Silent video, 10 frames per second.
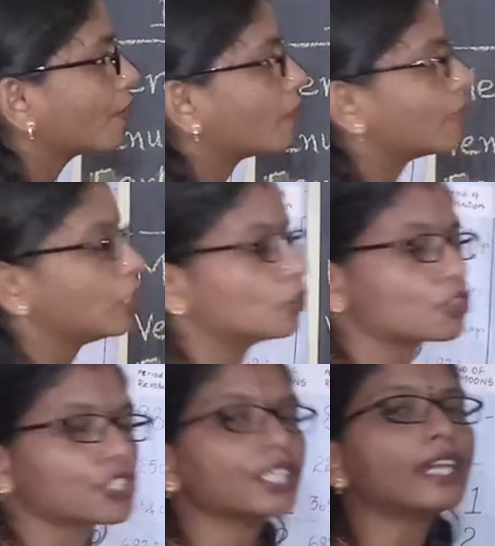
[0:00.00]

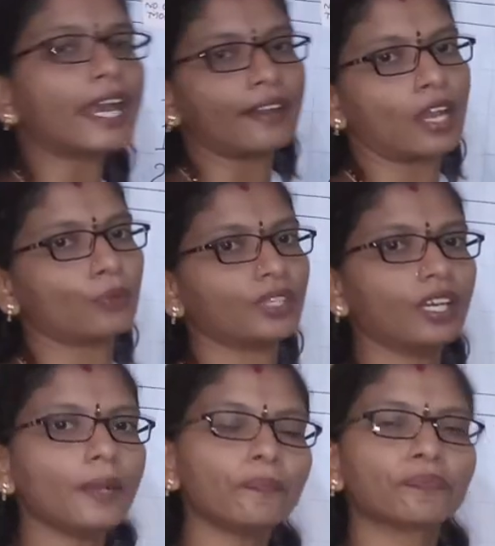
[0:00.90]
revolution around
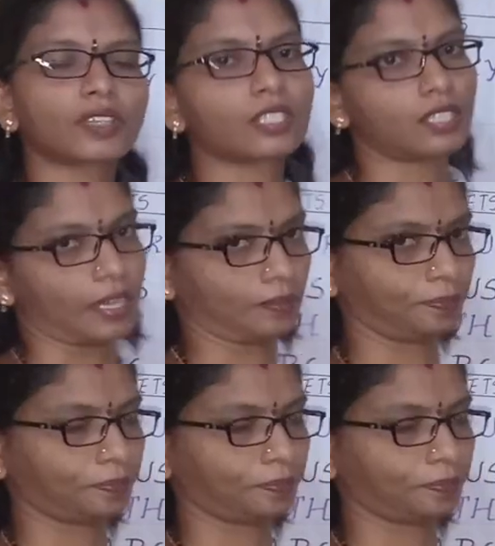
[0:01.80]
the sun.